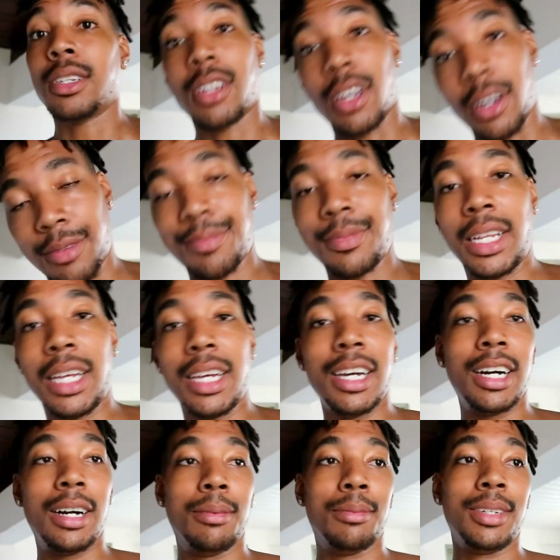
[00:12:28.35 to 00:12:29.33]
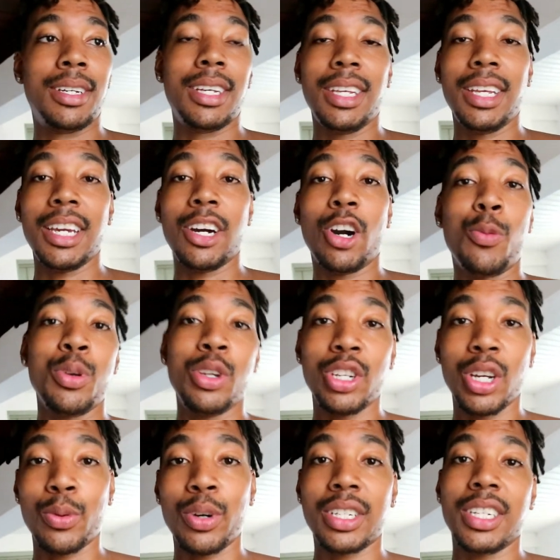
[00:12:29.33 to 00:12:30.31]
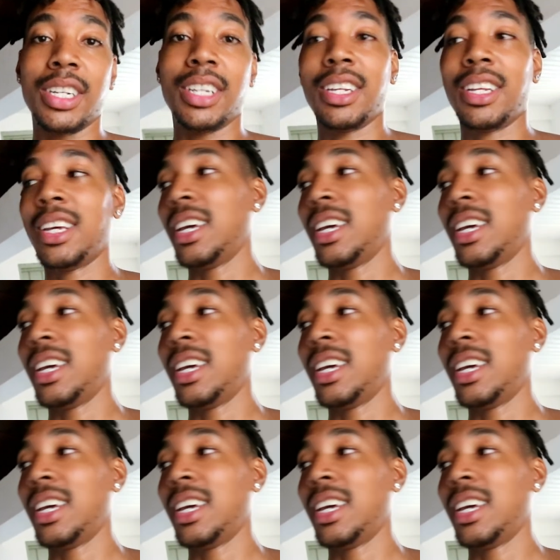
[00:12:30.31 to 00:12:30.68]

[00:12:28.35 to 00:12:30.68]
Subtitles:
So, yeah, hope you enjoy watching.